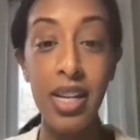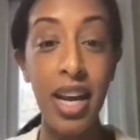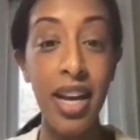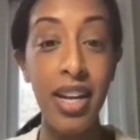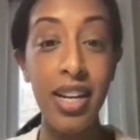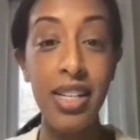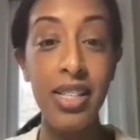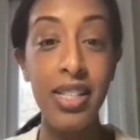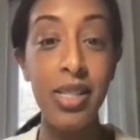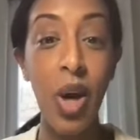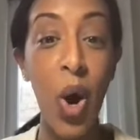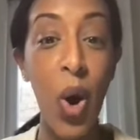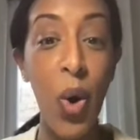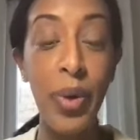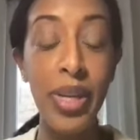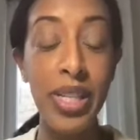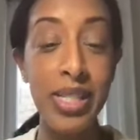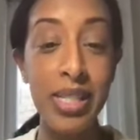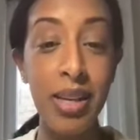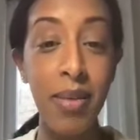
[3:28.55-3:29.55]
Yet it's
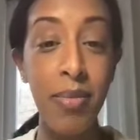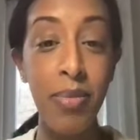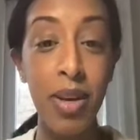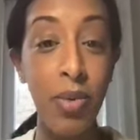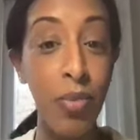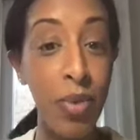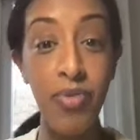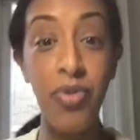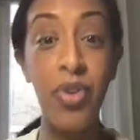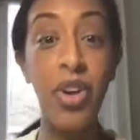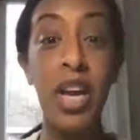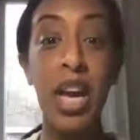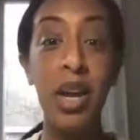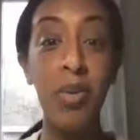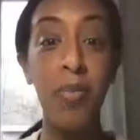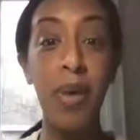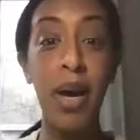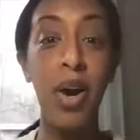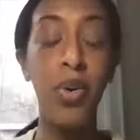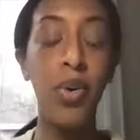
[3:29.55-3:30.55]
always something we forget
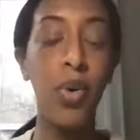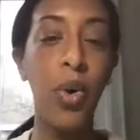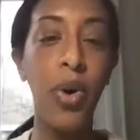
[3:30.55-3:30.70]
about,